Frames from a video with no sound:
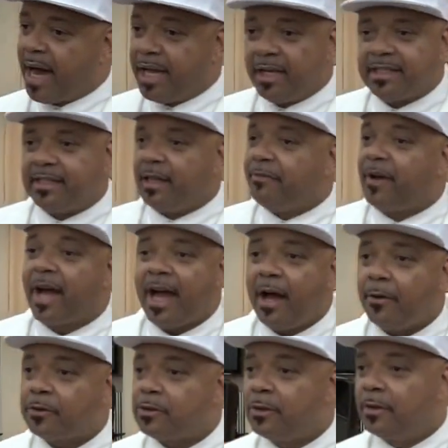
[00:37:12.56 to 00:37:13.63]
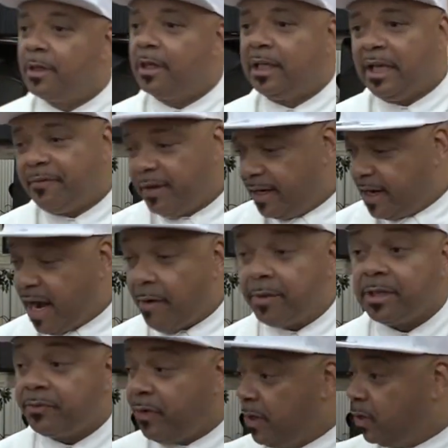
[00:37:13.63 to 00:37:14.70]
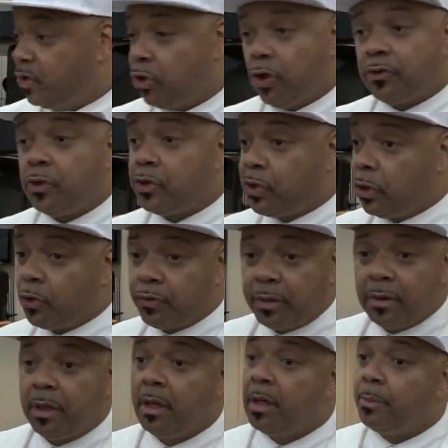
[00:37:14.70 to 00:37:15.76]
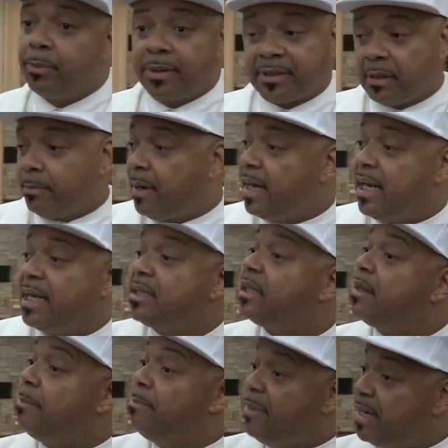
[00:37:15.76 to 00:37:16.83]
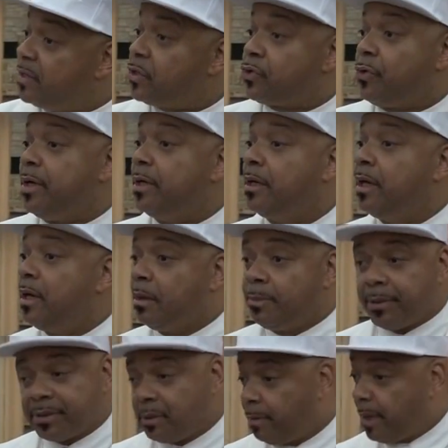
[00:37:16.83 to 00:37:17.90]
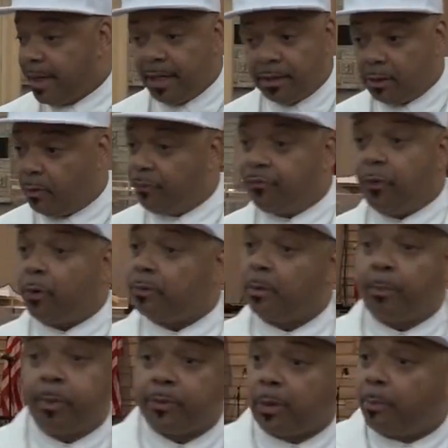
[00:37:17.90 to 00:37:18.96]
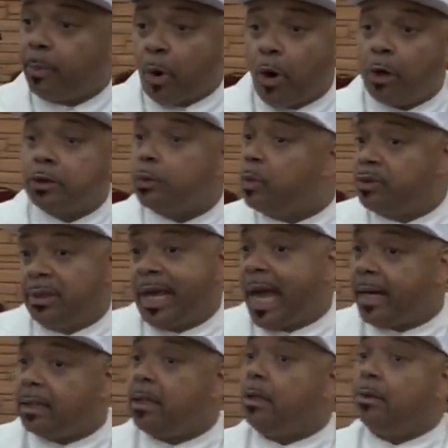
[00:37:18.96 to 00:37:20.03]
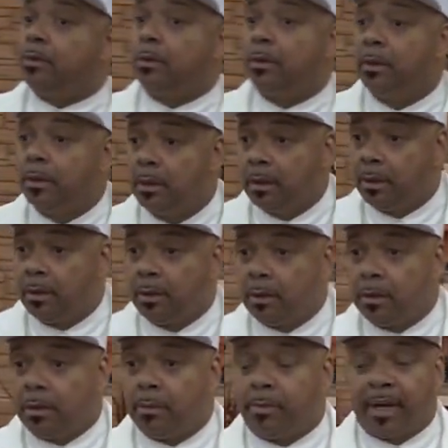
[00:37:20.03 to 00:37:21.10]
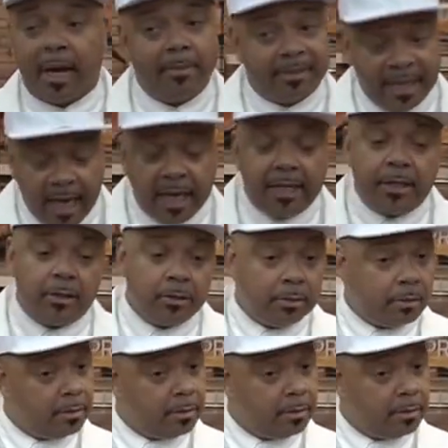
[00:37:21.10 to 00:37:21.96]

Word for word: Buy yourself a house, leave an inheritance for your children's children, put some money into the ministry, put some money into the, the, the poor, do what you got to do. But I'm telling